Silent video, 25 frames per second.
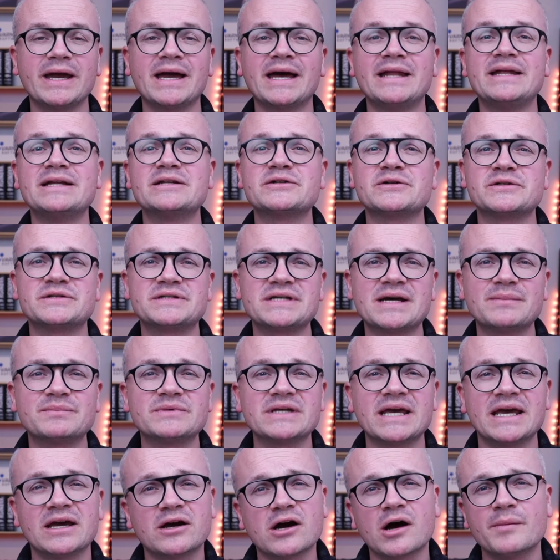and intercept
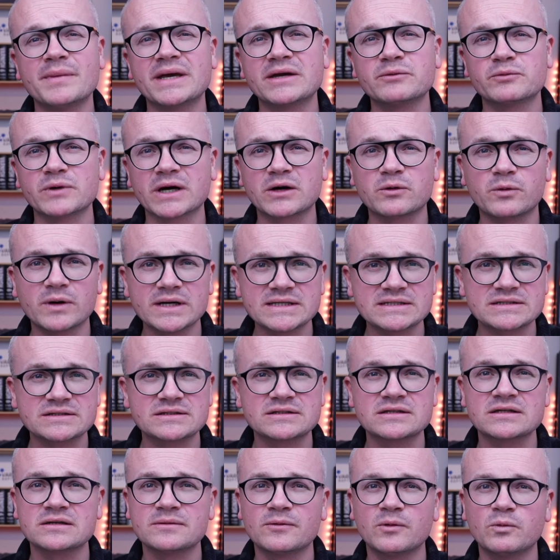incoming
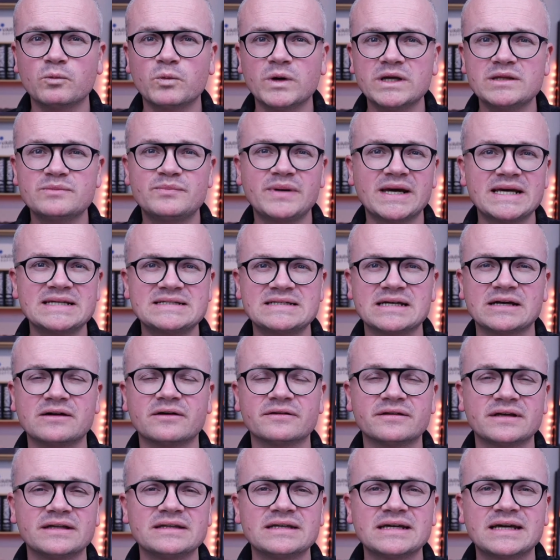requests with basic
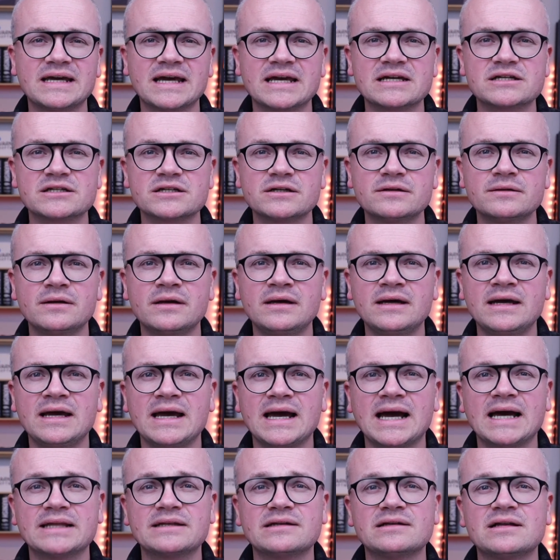authentication,
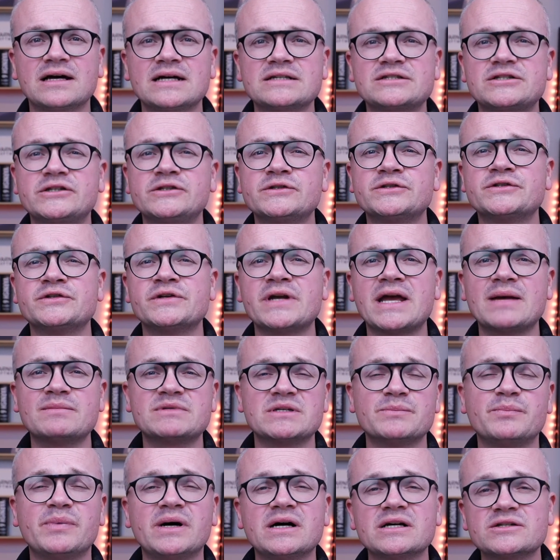analyze usernames
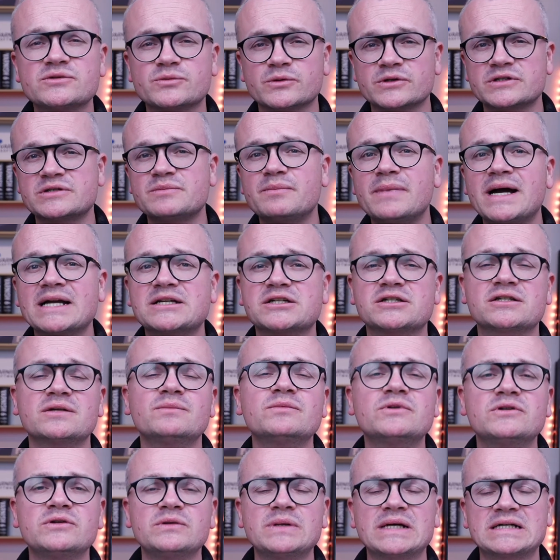and passwords, match them
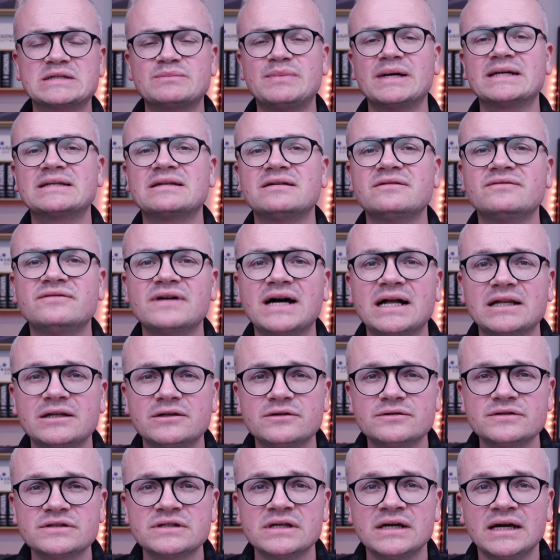to expected
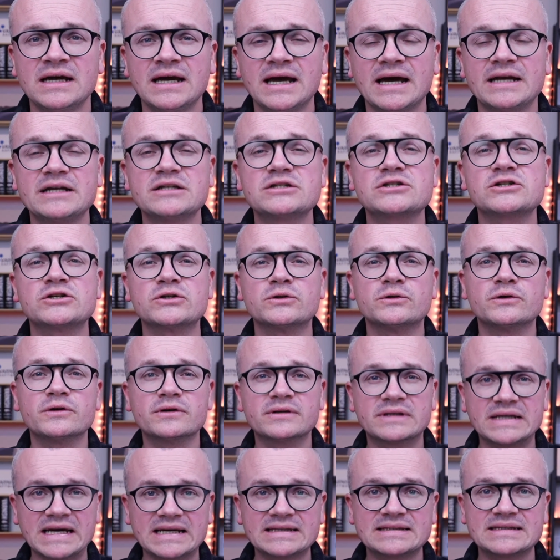values, and
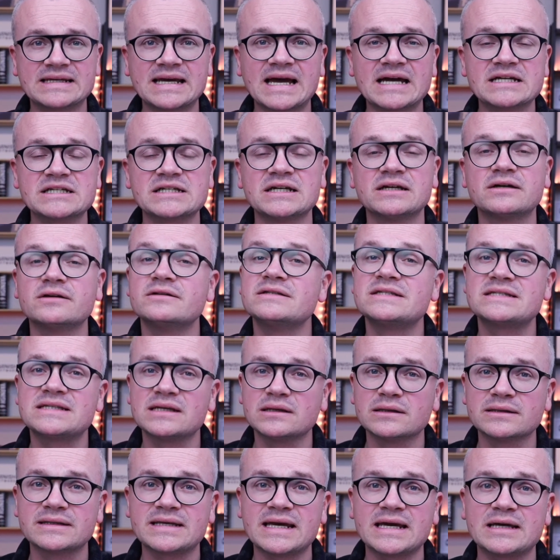ensure that caching can
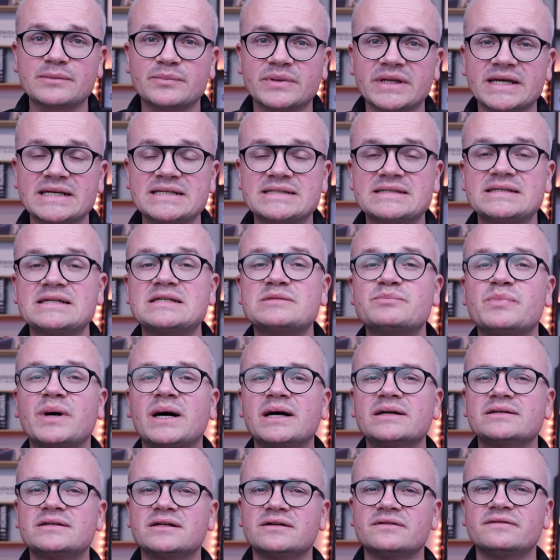still take place
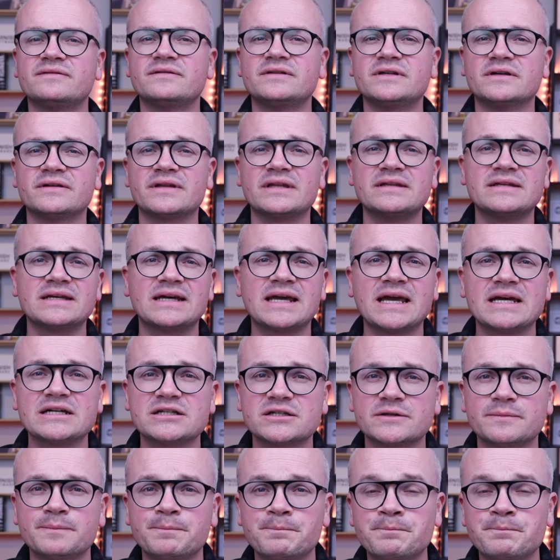despite of the authentication.